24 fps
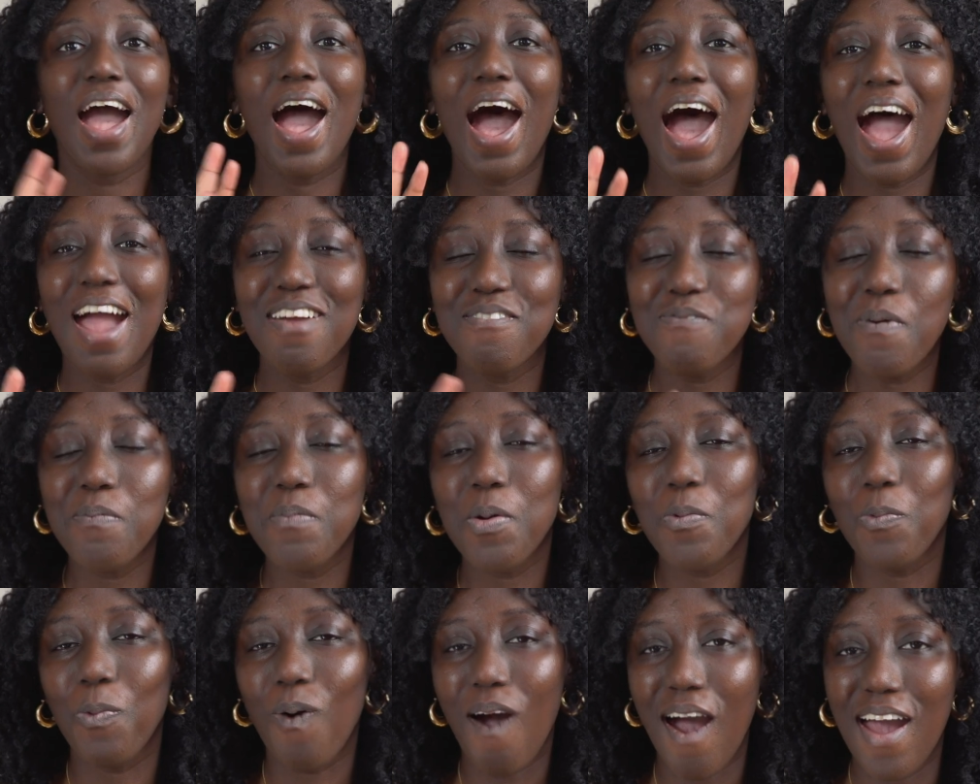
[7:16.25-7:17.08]
I remember
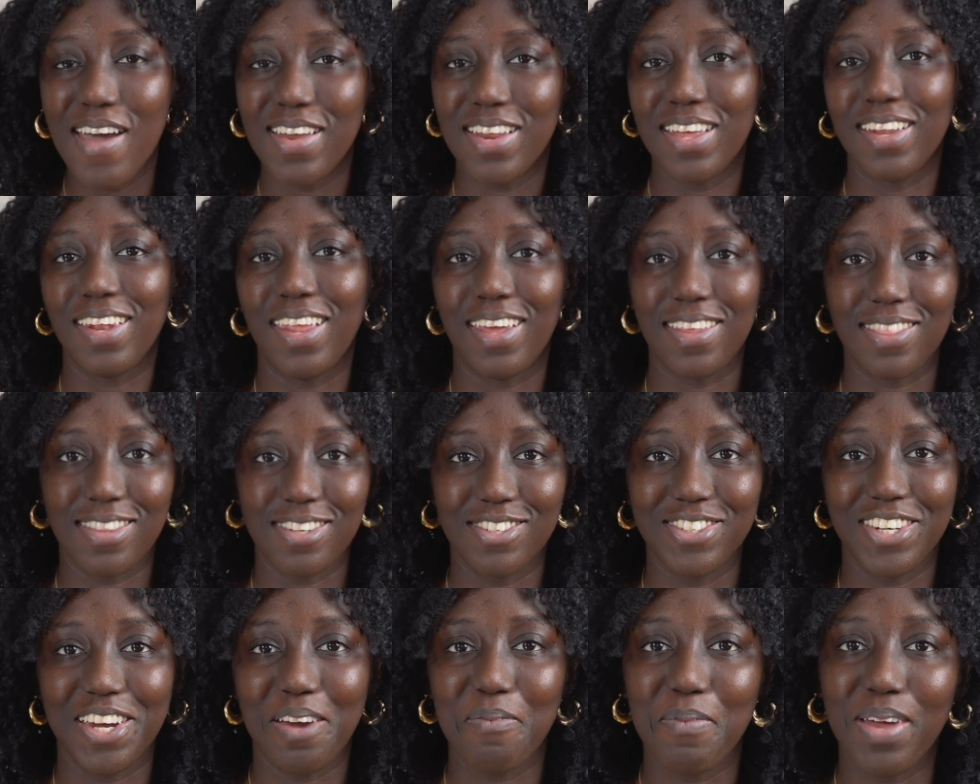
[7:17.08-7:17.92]
why I didn't like the
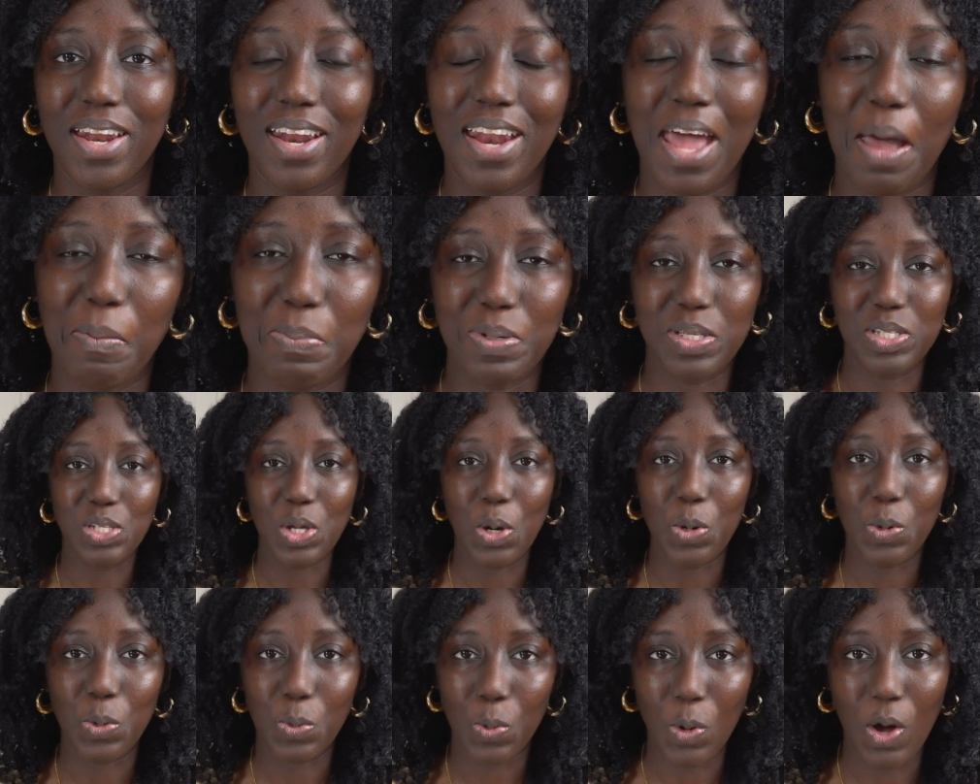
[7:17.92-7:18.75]
chairman in
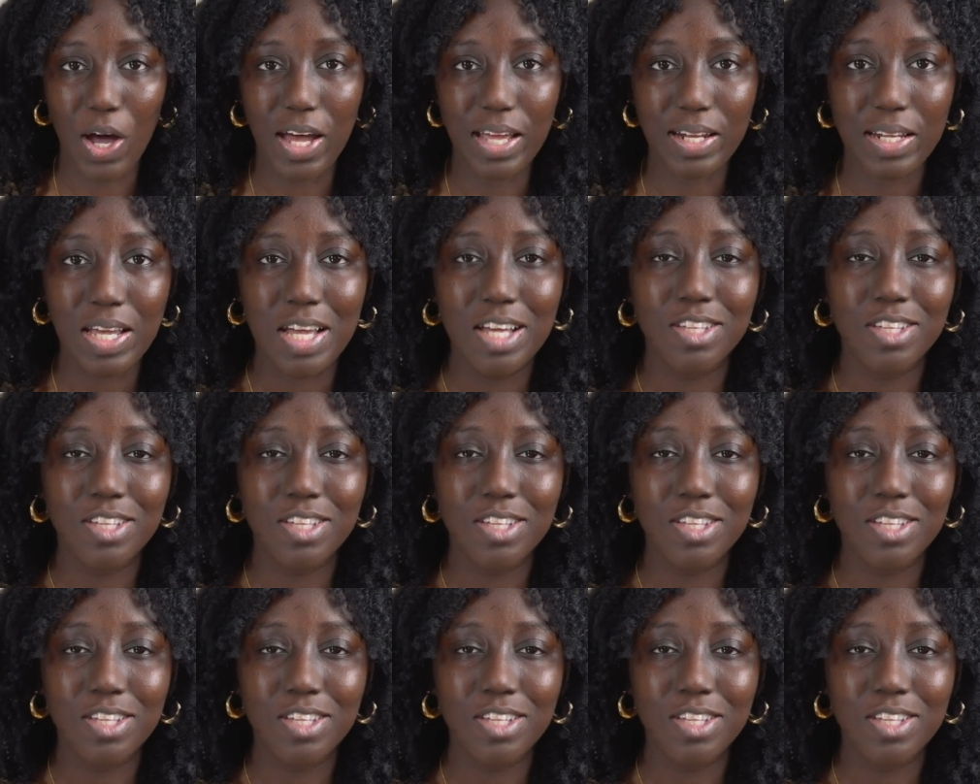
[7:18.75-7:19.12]
episode 1.